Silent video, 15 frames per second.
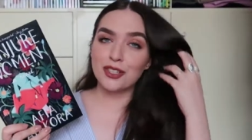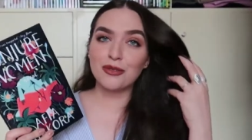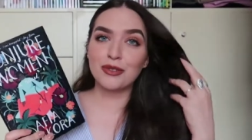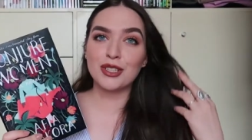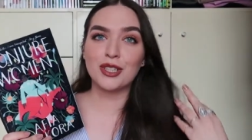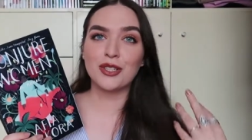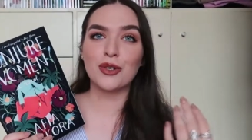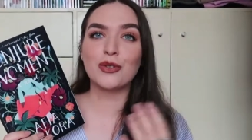don't
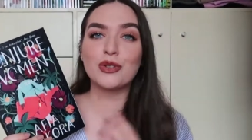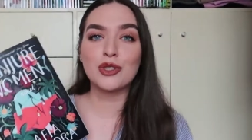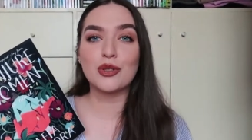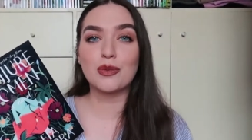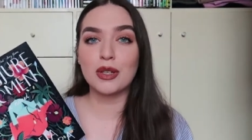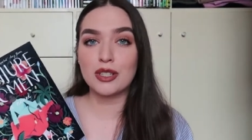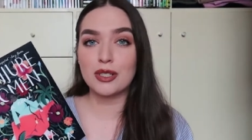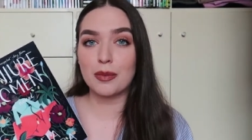really know
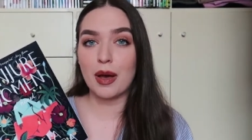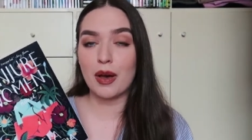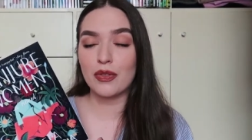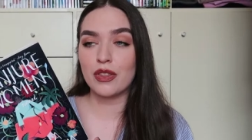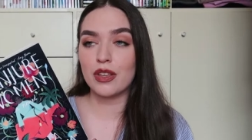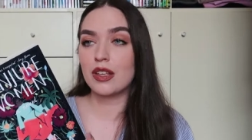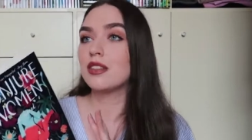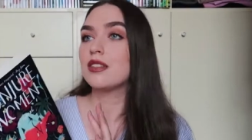too much
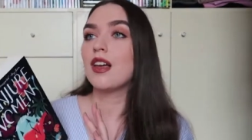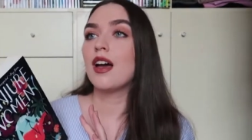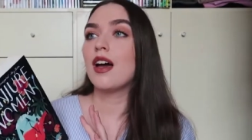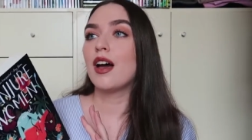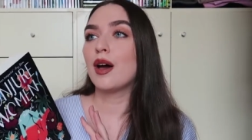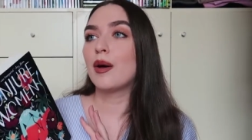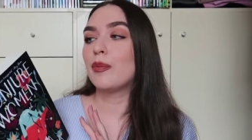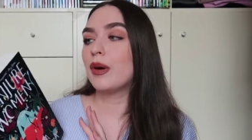about this,
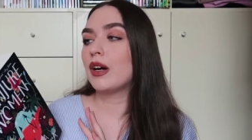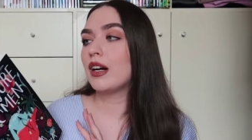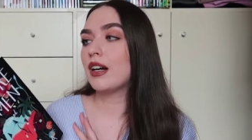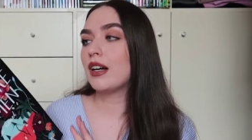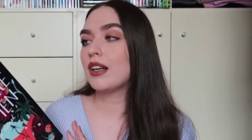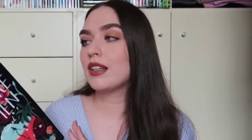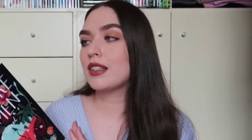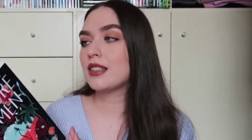
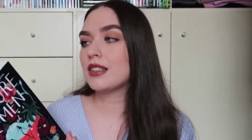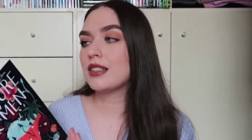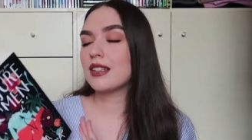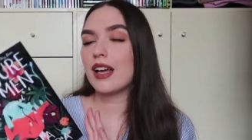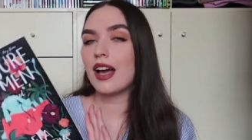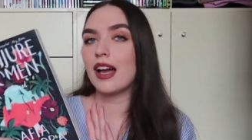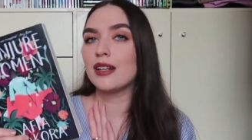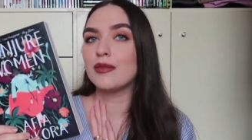but
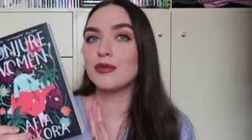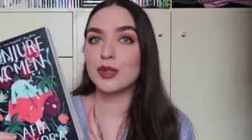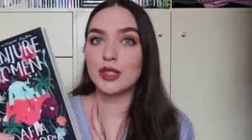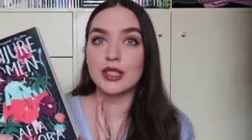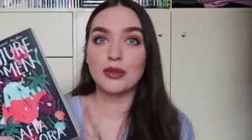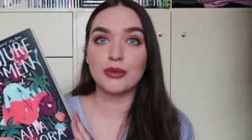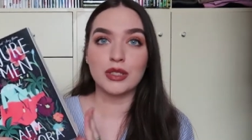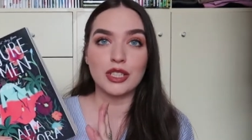I'm
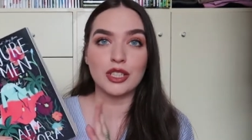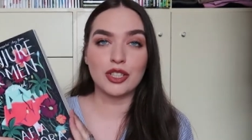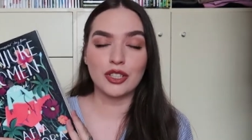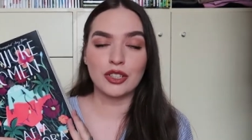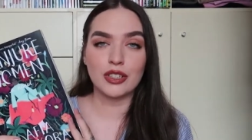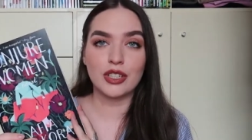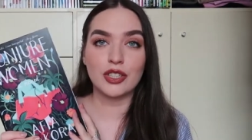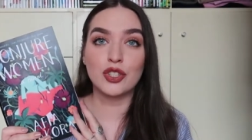really
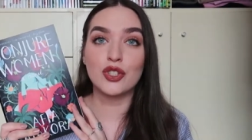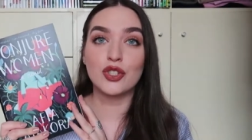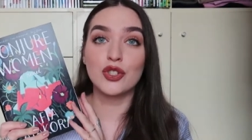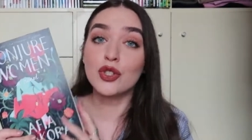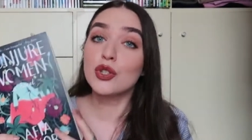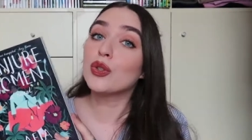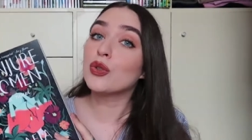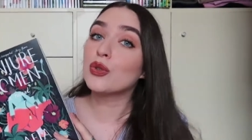curious
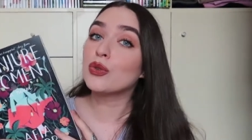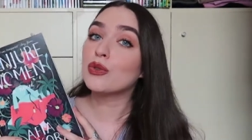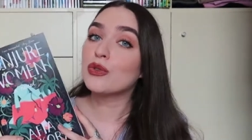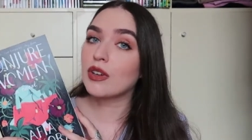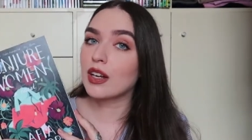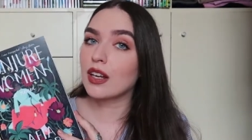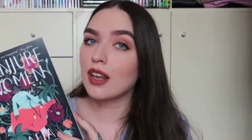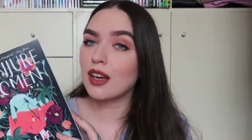to
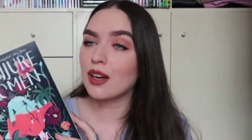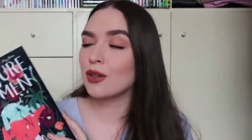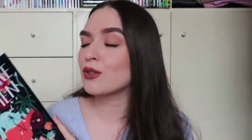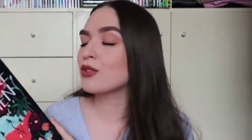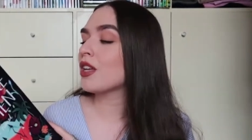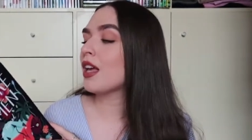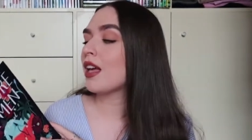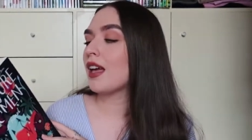find
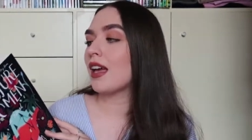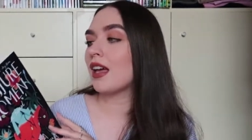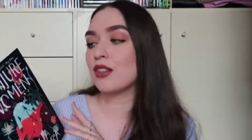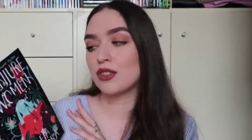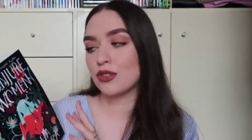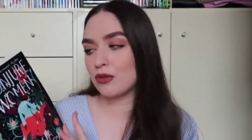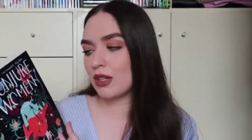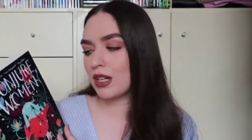out and to